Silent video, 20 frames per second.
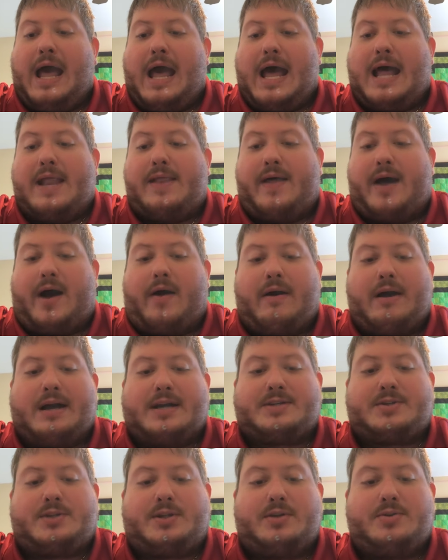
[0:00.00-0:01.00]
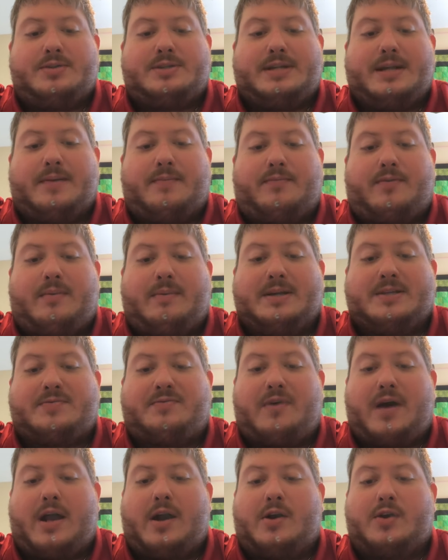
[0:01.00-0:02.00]
and thou hast loosed him from his
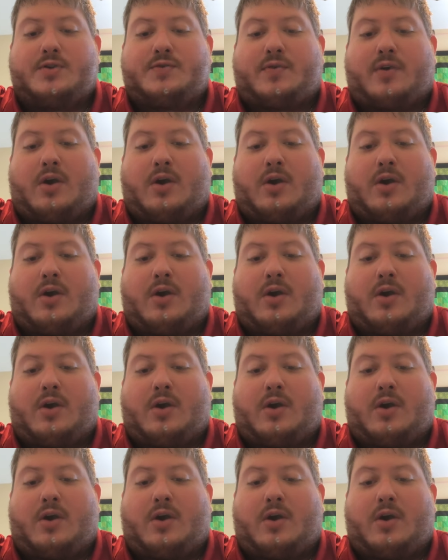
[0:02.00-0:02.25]
fetters,